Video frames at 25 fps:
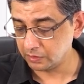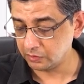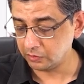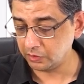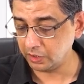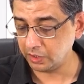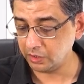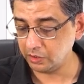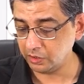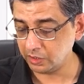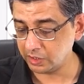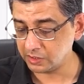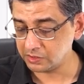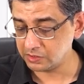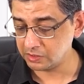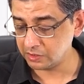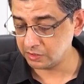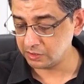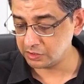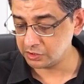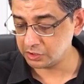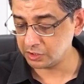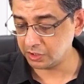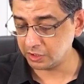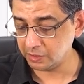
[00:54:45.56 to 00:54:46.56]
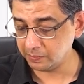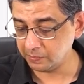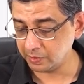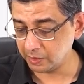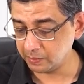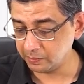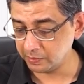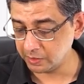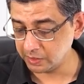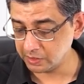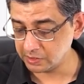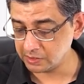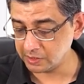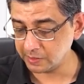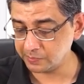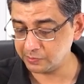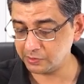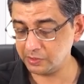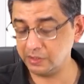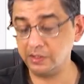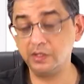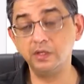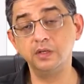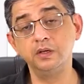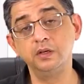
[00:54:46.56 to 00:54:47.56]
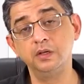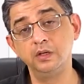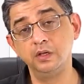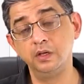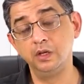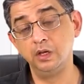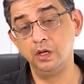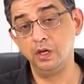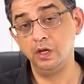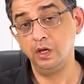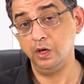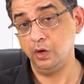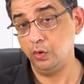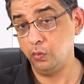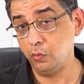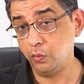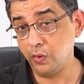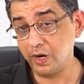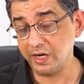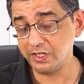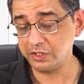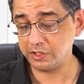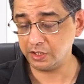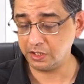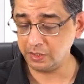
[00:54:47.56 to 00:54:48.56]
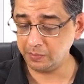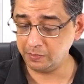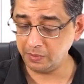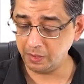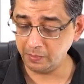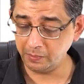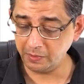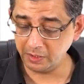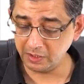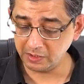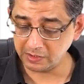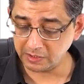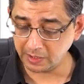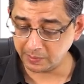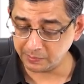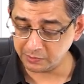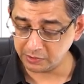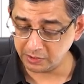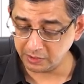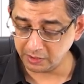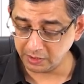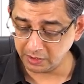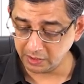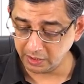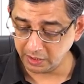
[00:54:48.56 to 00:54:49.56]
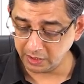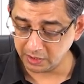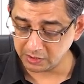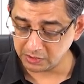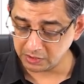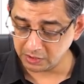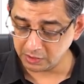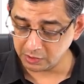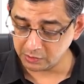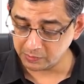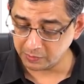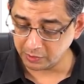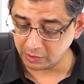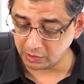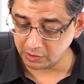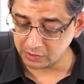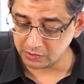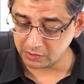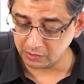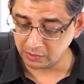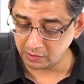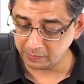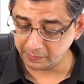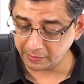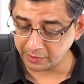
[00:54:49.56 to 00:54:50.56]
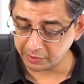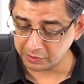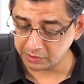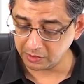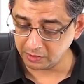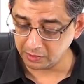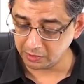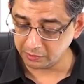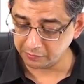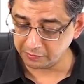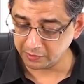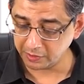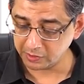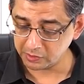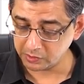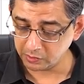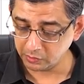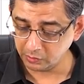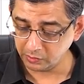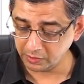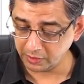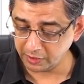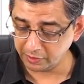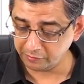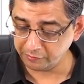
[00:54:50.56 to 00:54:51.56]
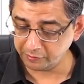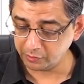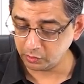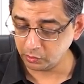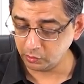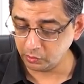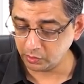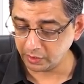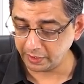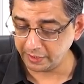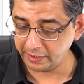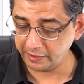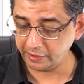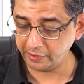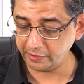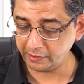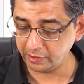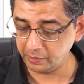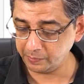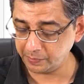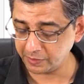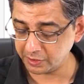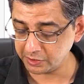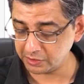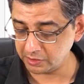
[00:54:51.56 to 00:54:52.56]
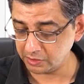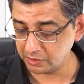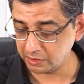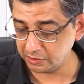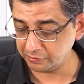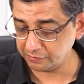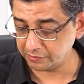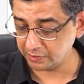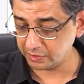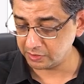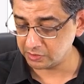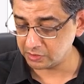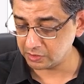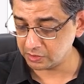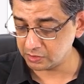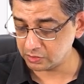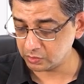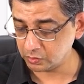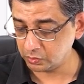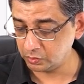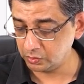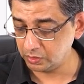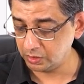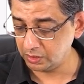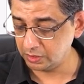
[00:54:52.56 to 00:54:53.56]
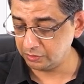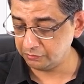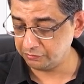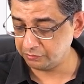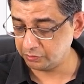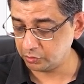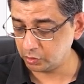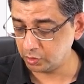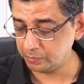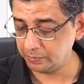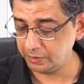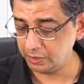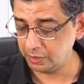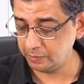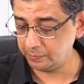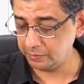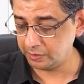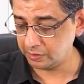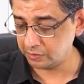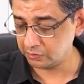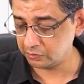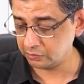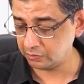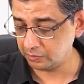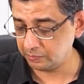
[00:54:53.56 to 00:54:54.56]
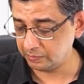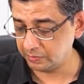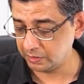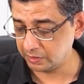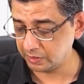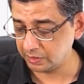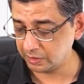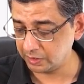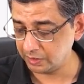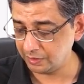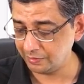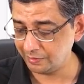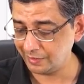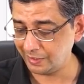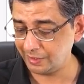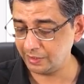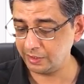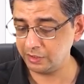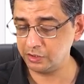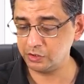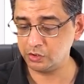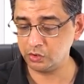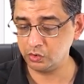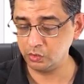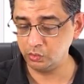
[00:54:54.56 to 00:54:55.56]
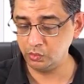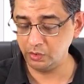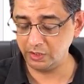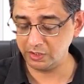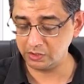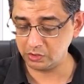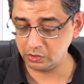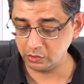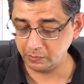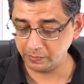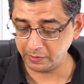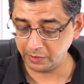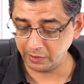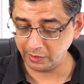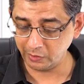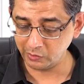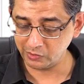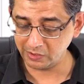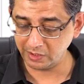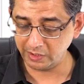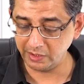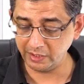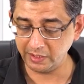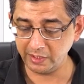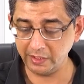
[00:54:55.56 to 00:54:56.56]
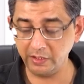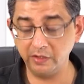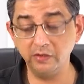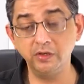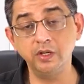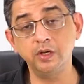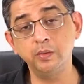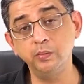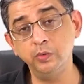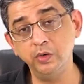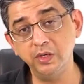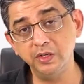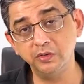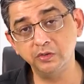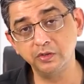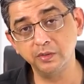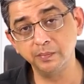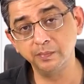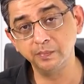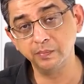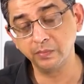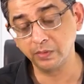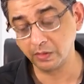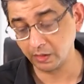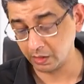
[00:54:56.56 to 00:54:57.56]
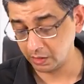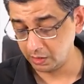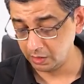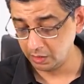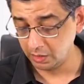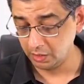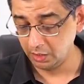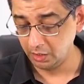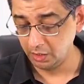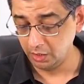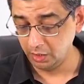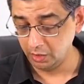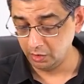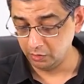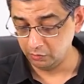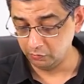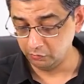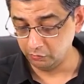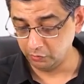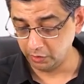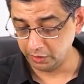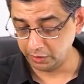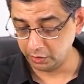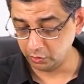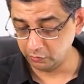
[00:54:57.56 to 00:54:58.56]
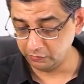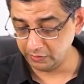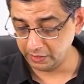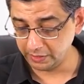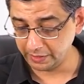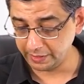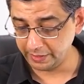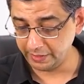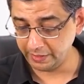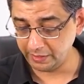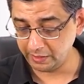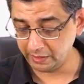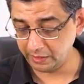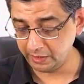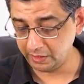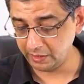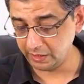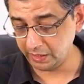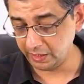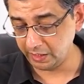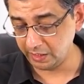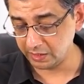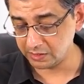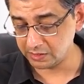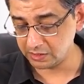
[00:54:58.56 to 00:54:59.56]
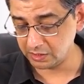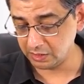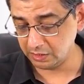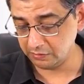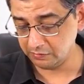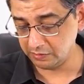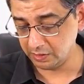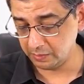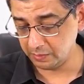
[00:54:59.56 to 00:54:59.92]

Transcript: then your answer is shunt murmur is absent. Why shunt murmur is absent in ASD is because of the pressure difference. No, left to right atrial pressure difference is only 4 millimeters of mercury. That is too less to produce any kind of turbulence. What you will get in ASD